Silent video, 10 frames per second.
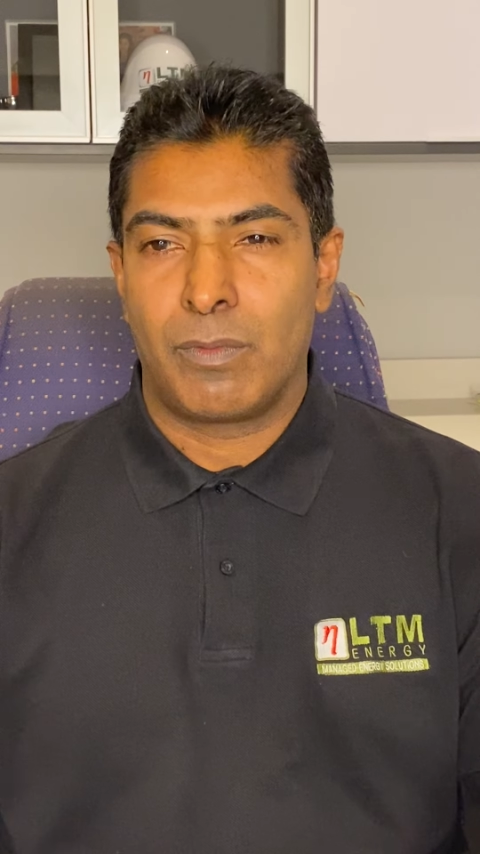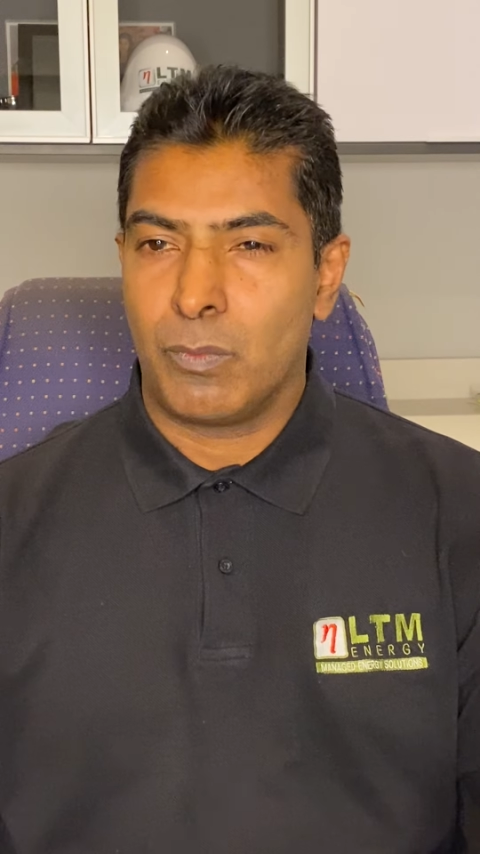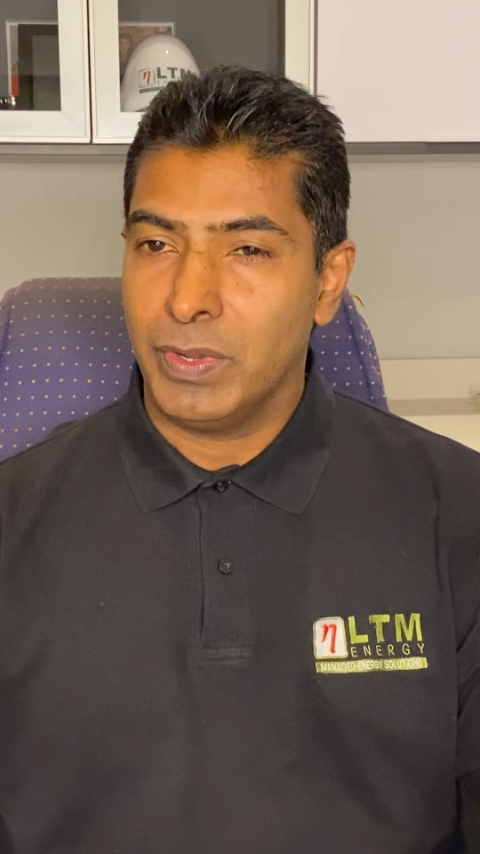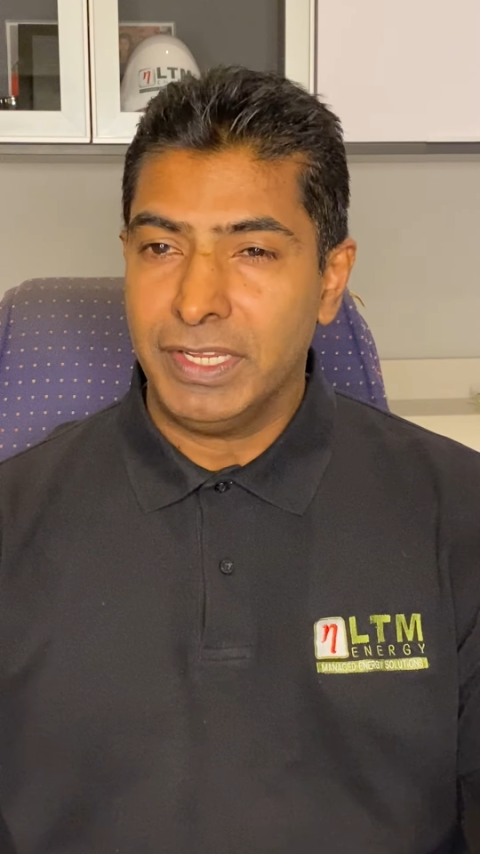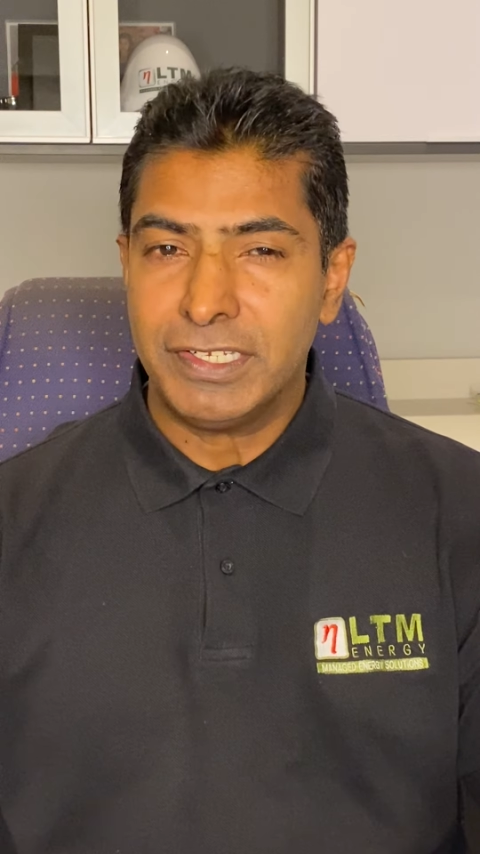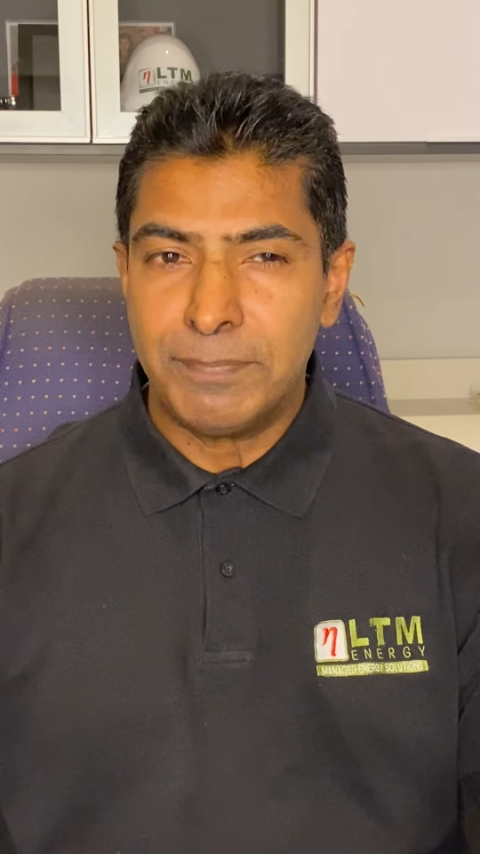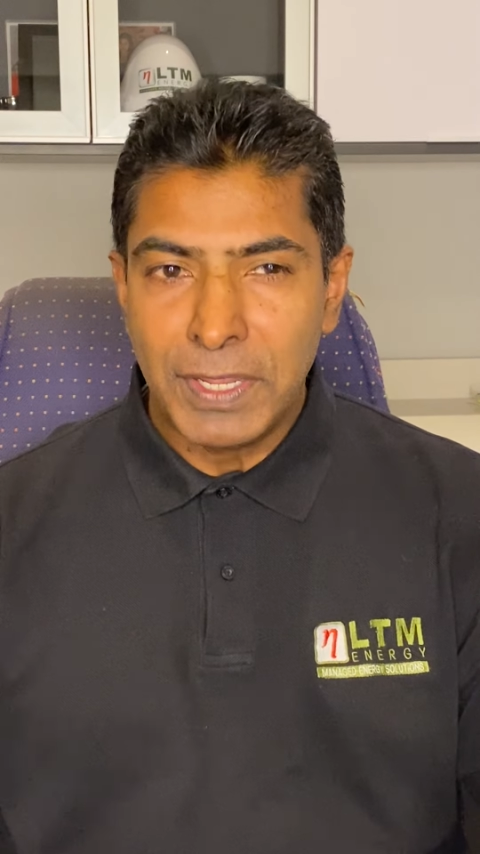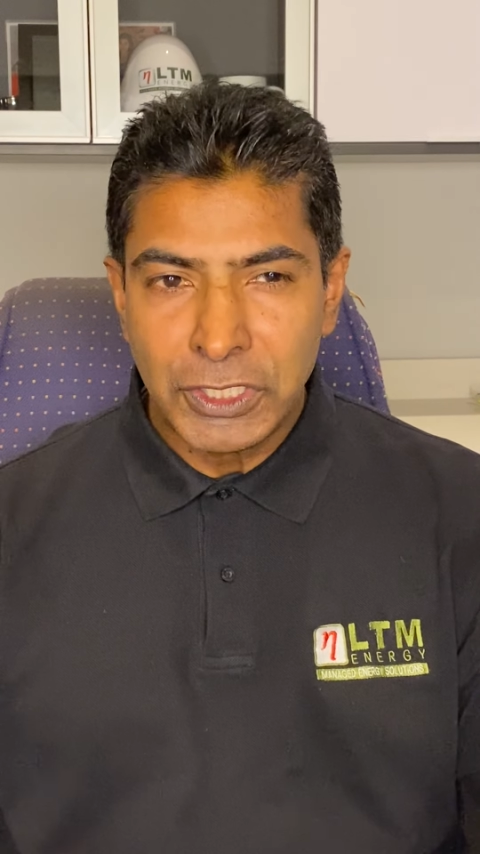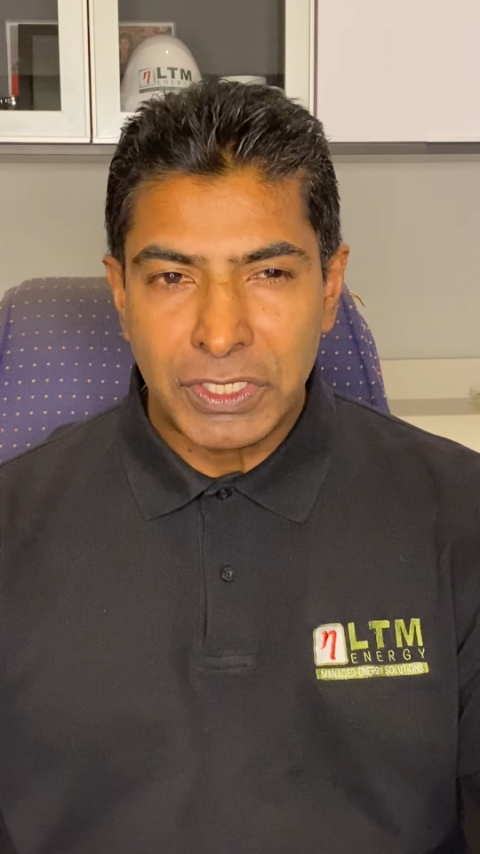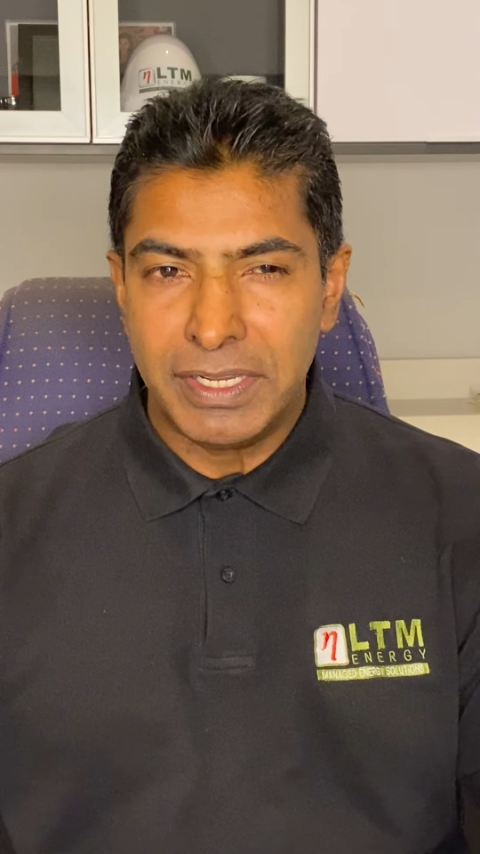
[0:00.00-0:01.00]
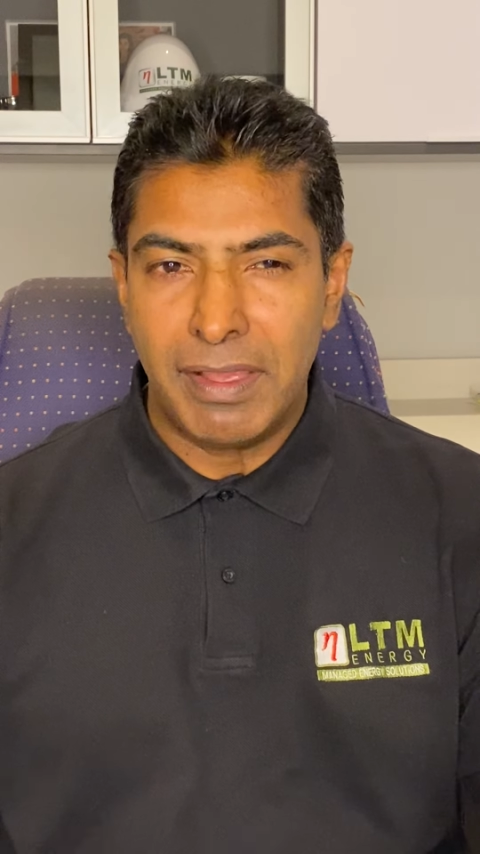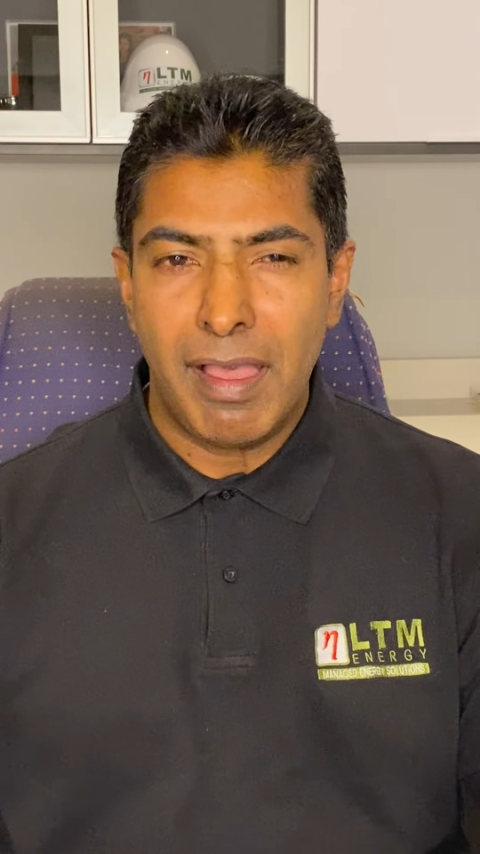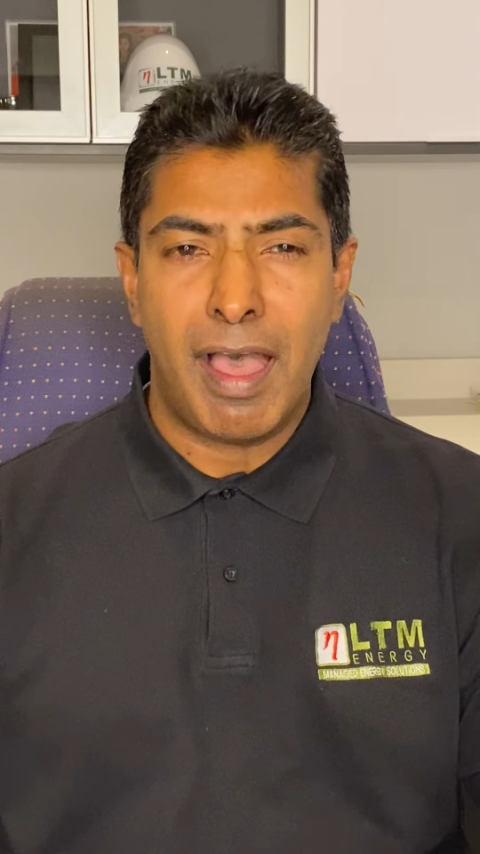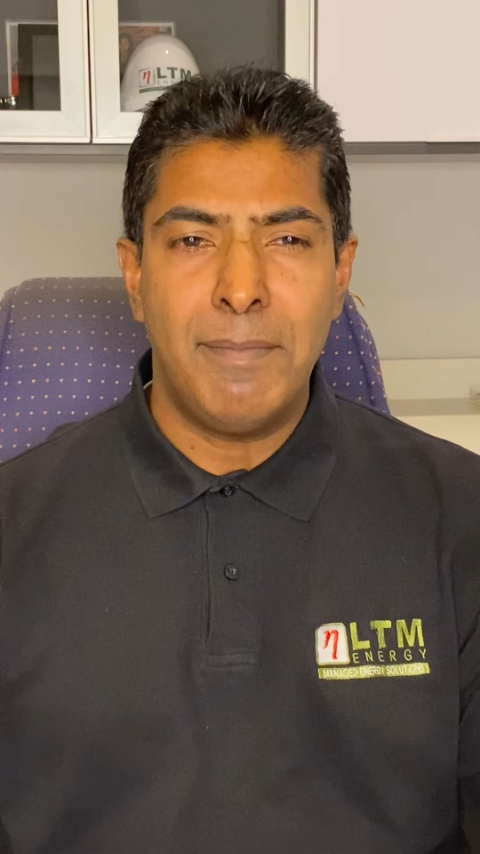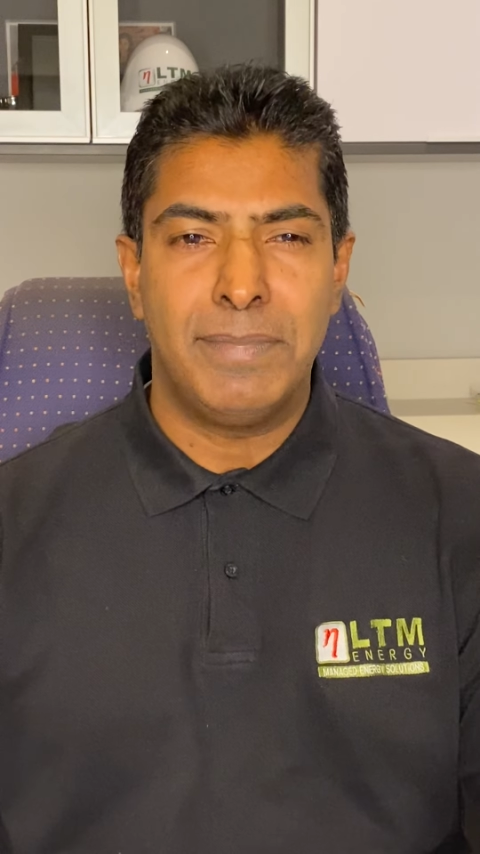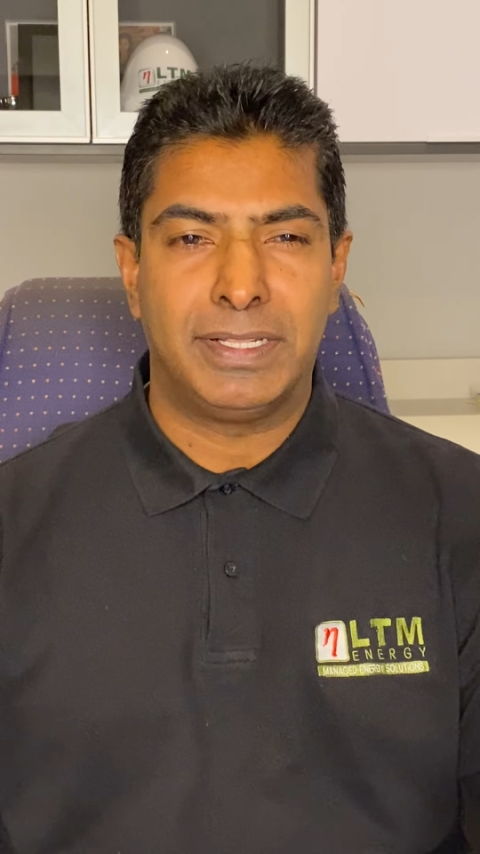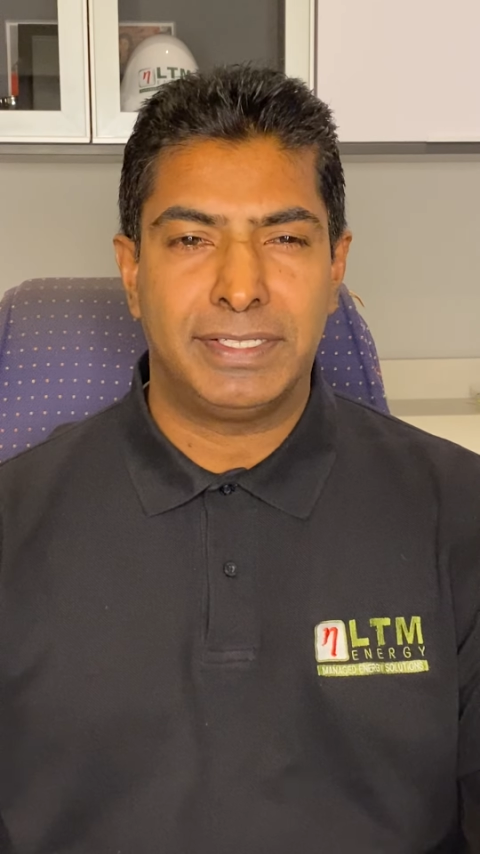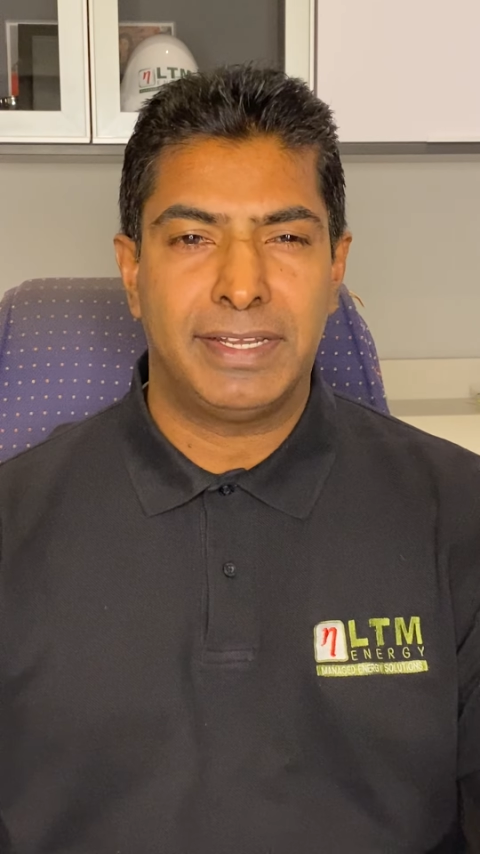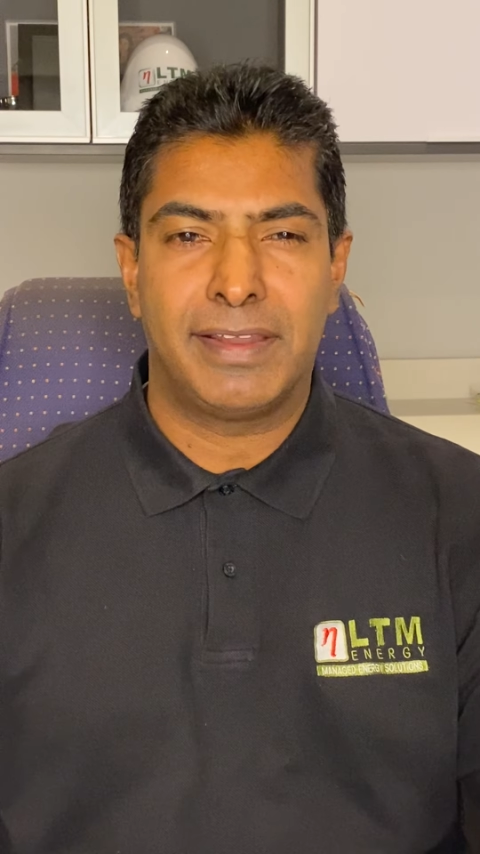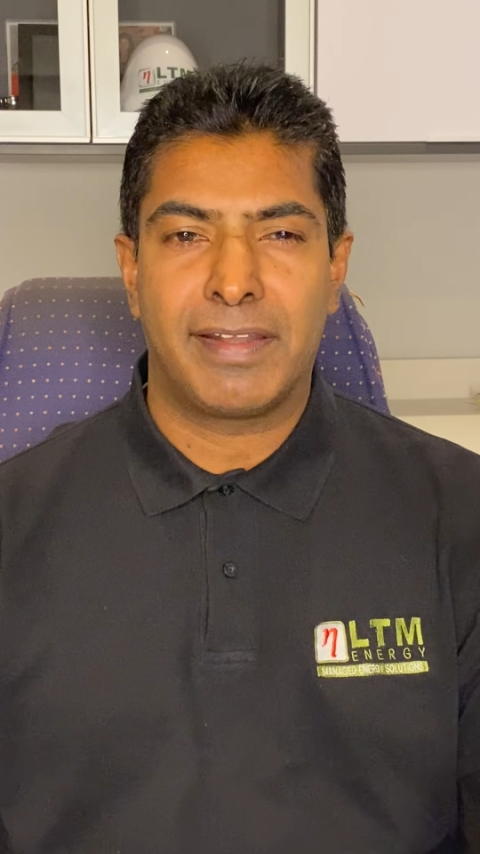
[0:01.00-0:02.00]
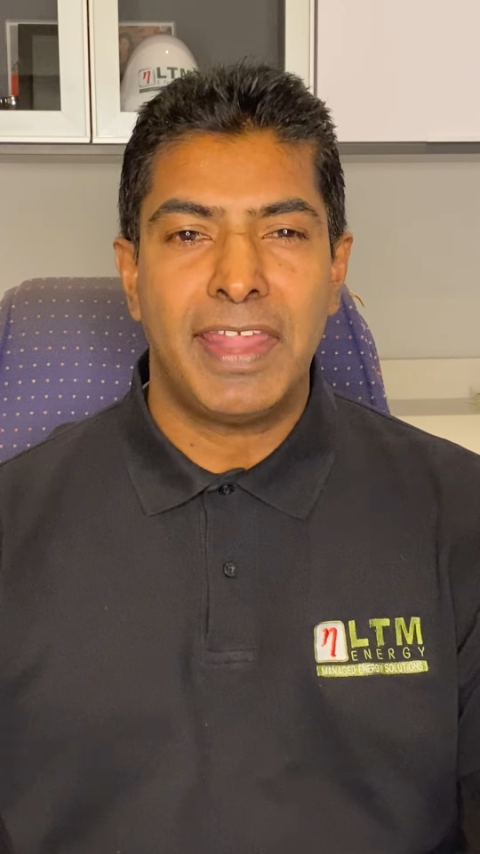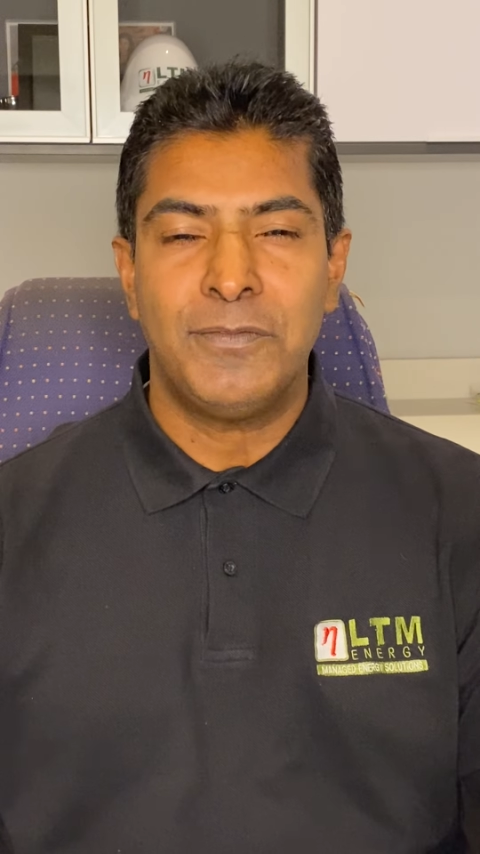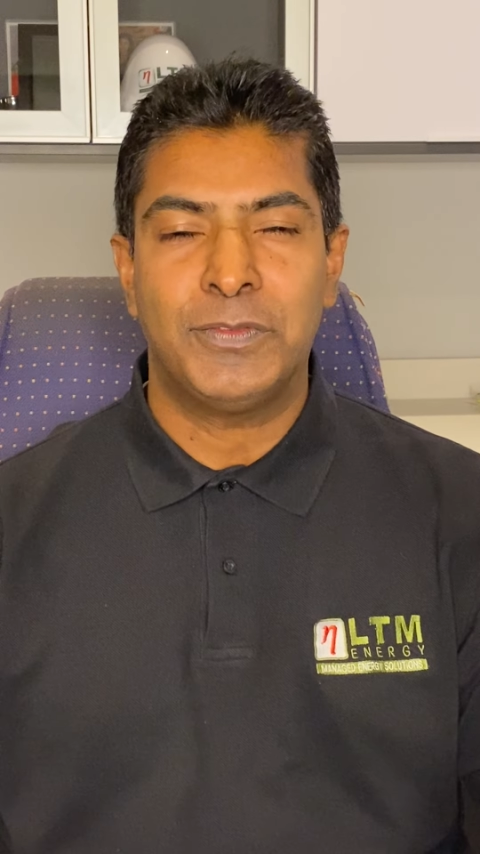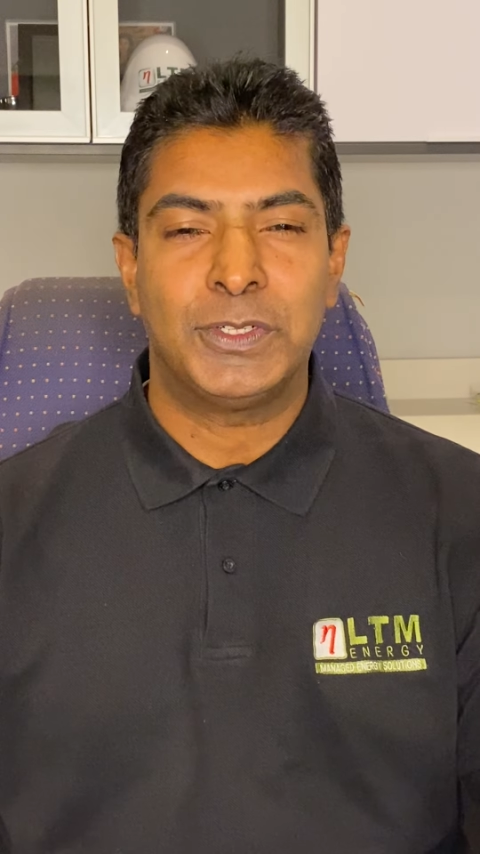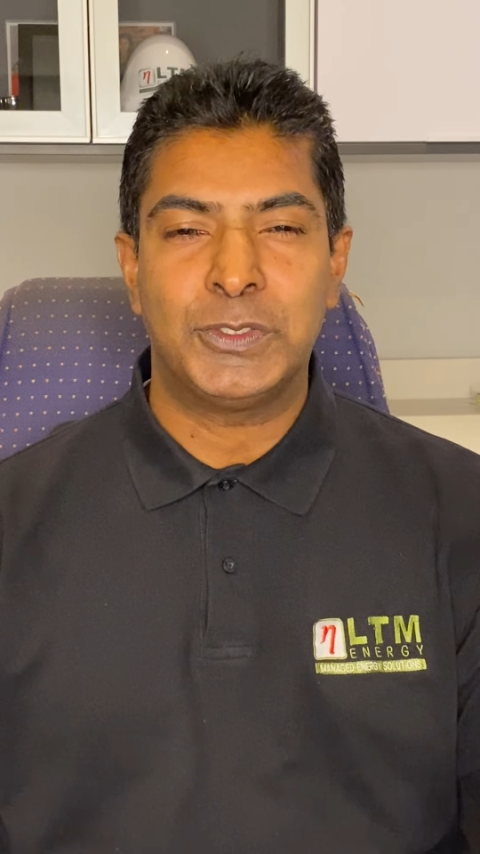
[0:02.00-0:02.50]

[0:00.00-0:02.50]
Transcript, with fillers: We especially are humbled and grateful